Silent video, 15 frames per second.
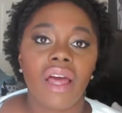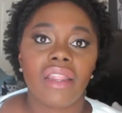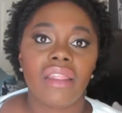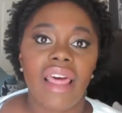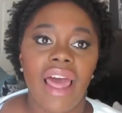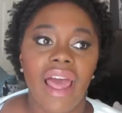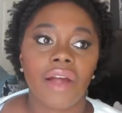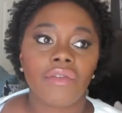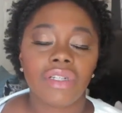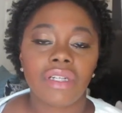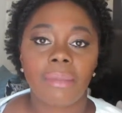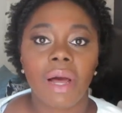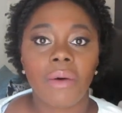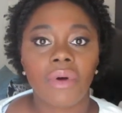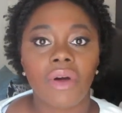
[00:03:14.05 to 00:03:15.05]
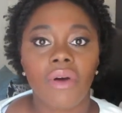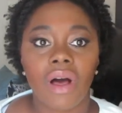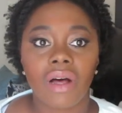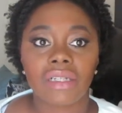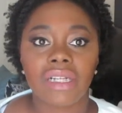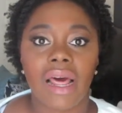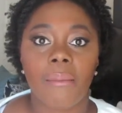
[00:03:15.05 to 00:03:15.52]
that every time I would go
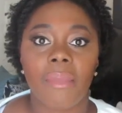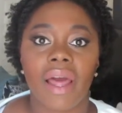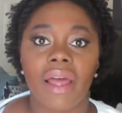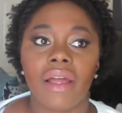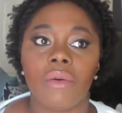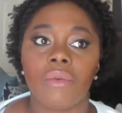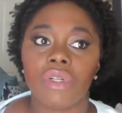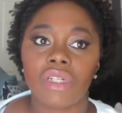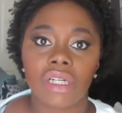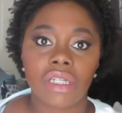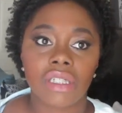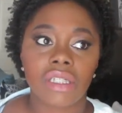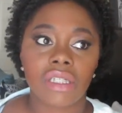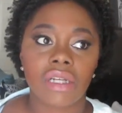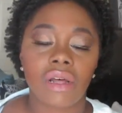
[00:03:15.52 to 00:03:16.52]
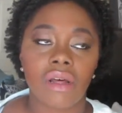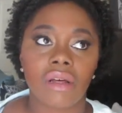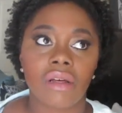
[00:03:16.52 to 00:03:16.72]
outside, my hair would just